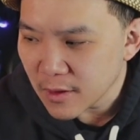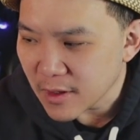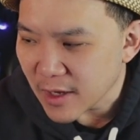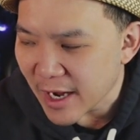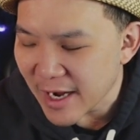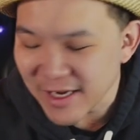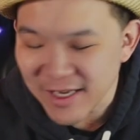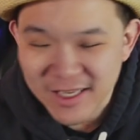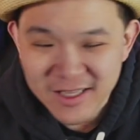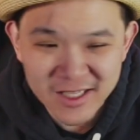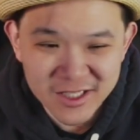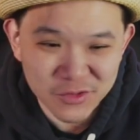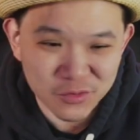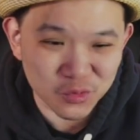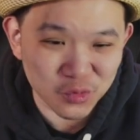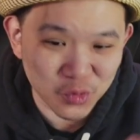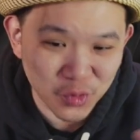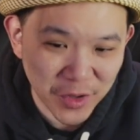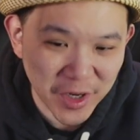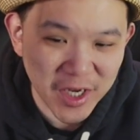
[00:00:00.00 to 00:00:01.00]
I get this
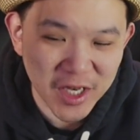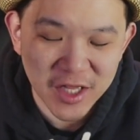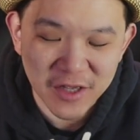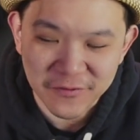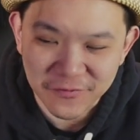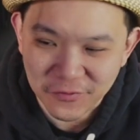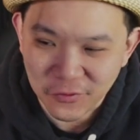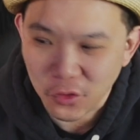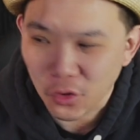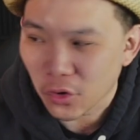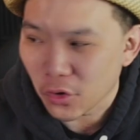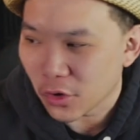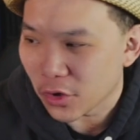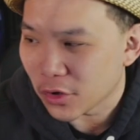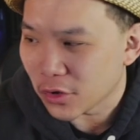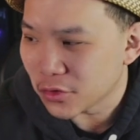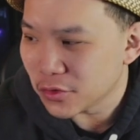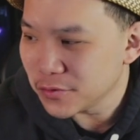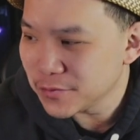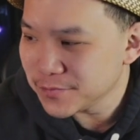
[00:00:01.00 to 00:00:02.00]
really
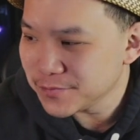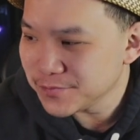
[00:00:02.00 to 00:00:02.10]
floral,